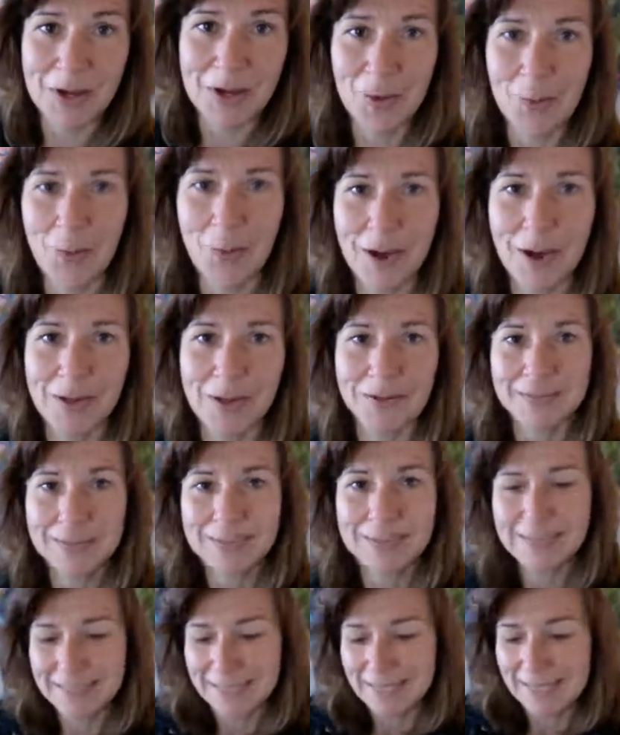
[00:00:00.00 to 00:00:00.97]
Well,
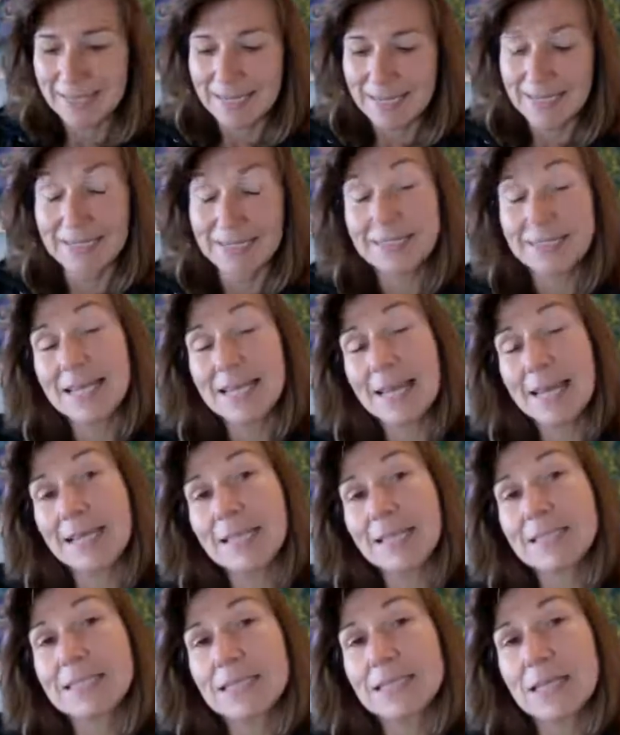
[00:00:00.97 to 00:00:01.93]
it
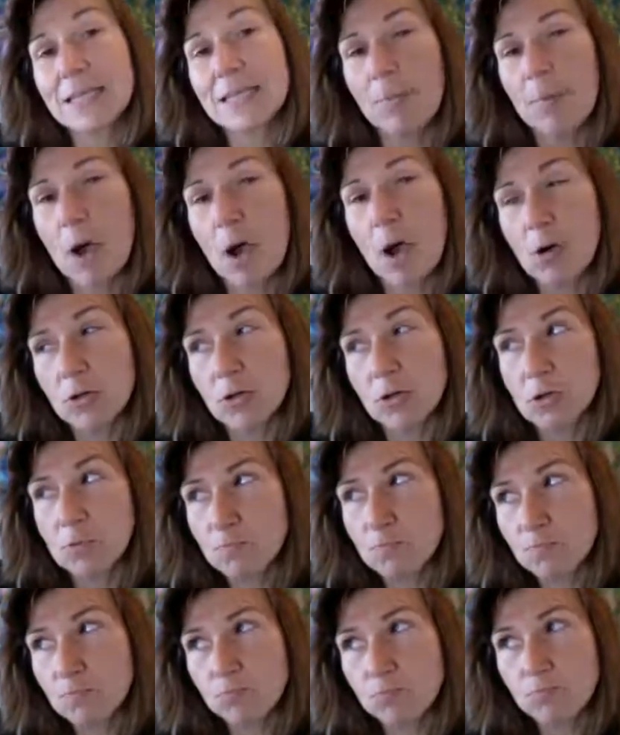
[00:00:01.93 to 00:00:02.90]
takes about
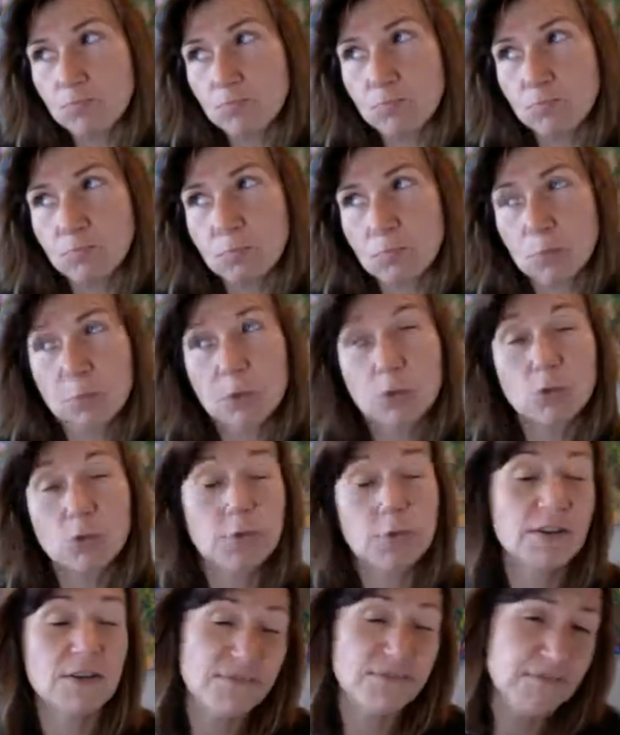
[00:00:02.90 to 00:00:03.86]

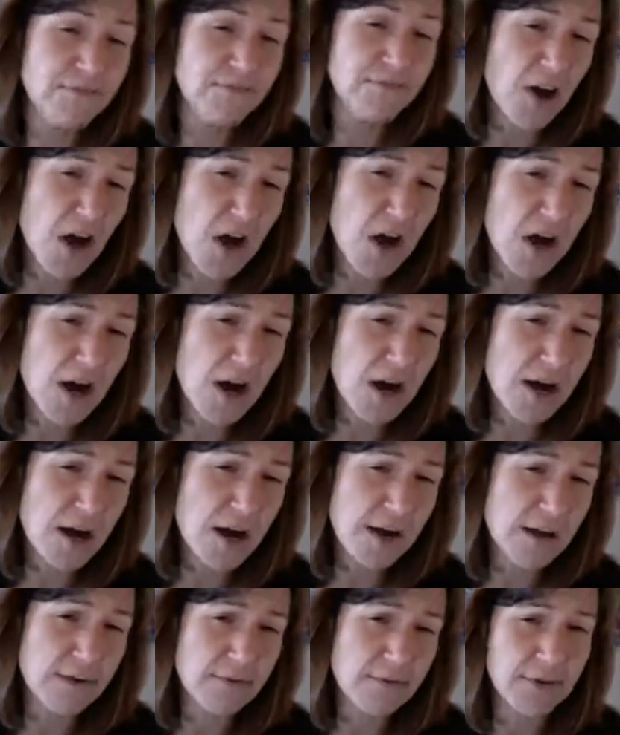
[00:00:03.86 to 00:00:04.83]
between
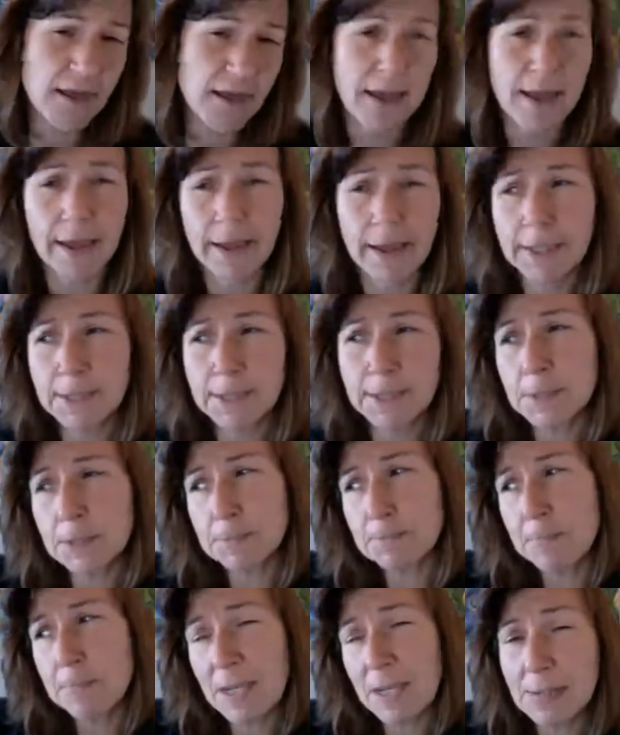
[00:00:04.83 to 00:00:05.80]
five and
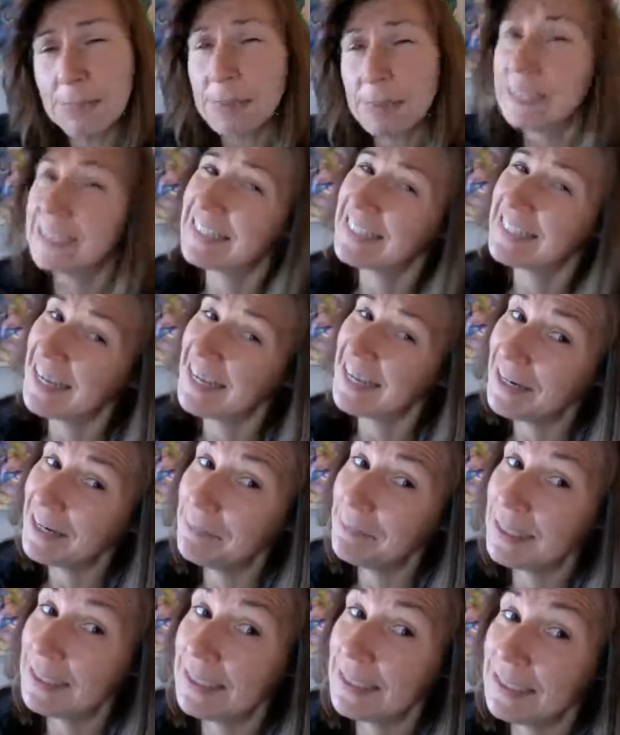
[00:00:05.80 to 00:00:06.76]
maybe ten
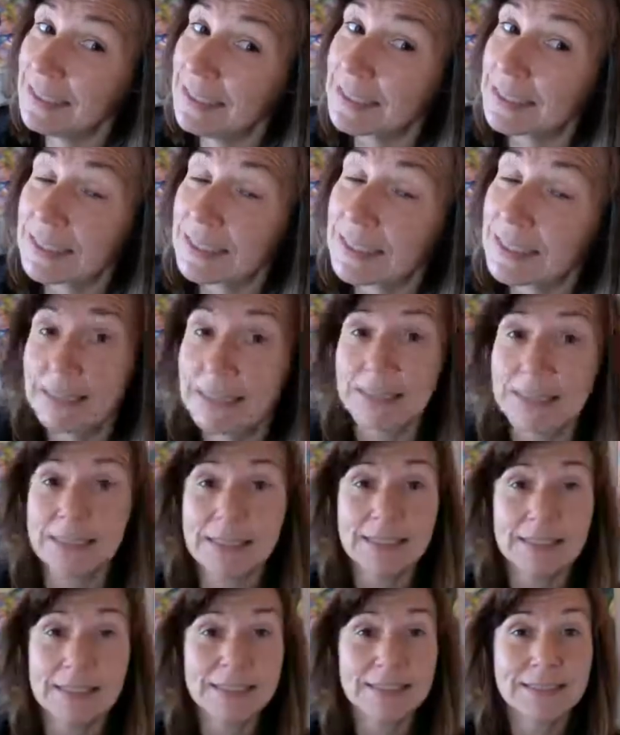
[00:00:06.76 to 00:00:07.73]
minutes
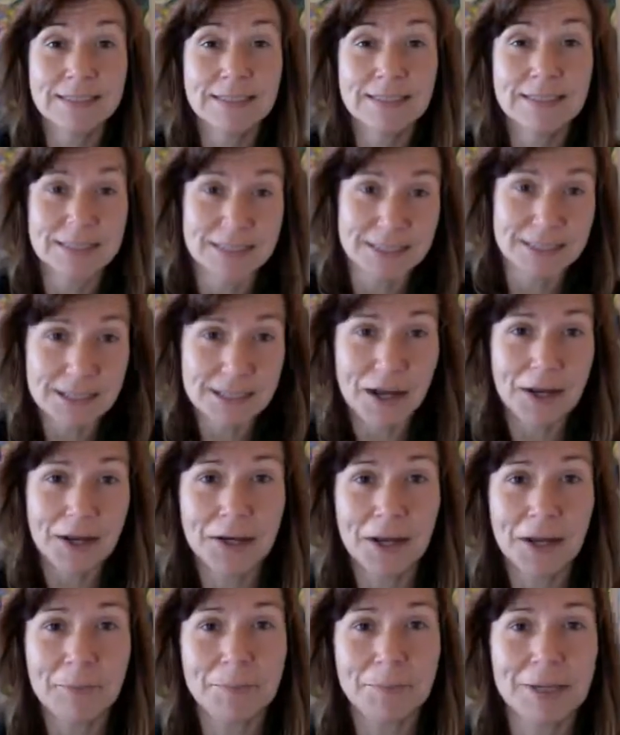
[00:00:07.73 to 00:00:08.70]
to
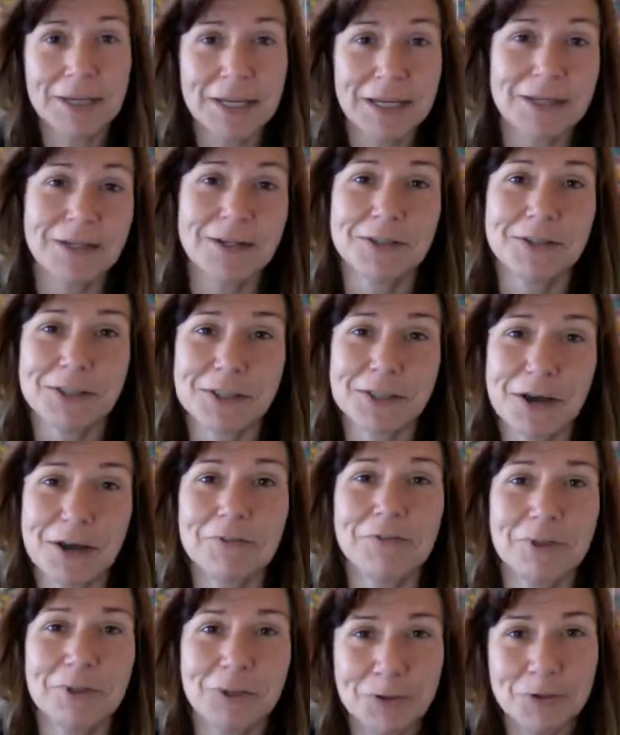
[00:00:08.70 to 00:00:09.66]
sign up and get
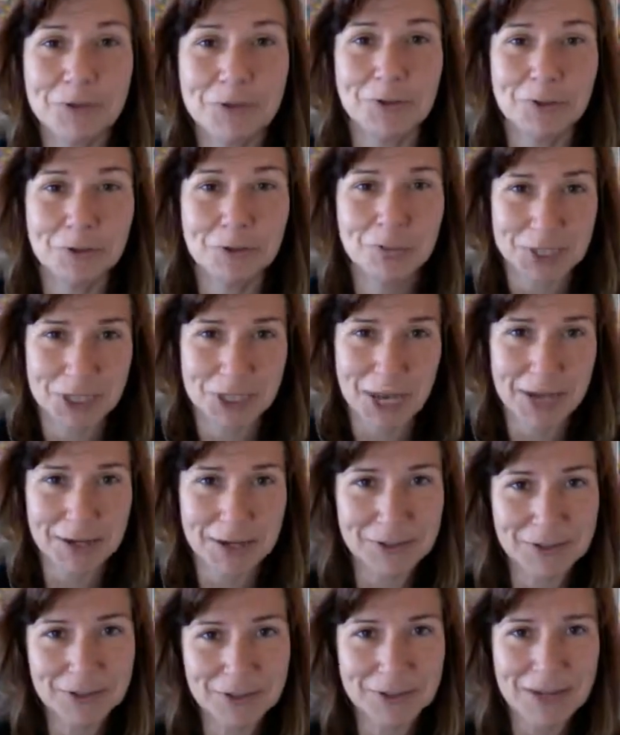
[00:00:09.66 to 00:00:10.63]
yourself a YouTube channel.